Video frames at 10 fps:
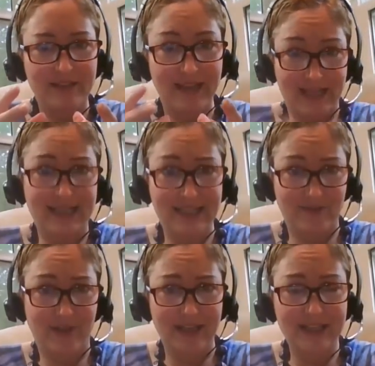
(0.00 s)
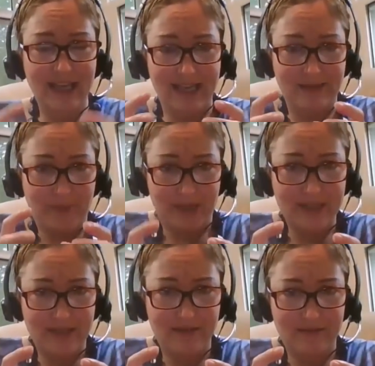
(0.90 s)
that it needs funding has a
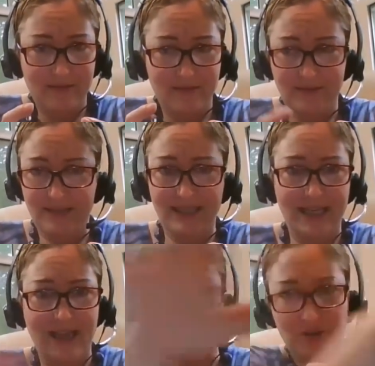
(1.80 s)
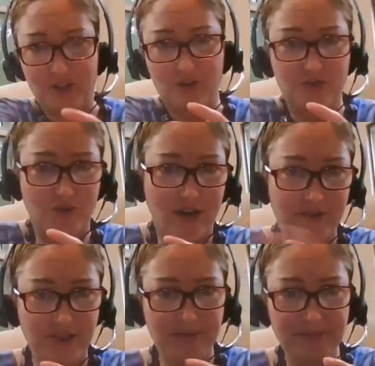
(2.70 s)
bucket sitting out on a huge ground.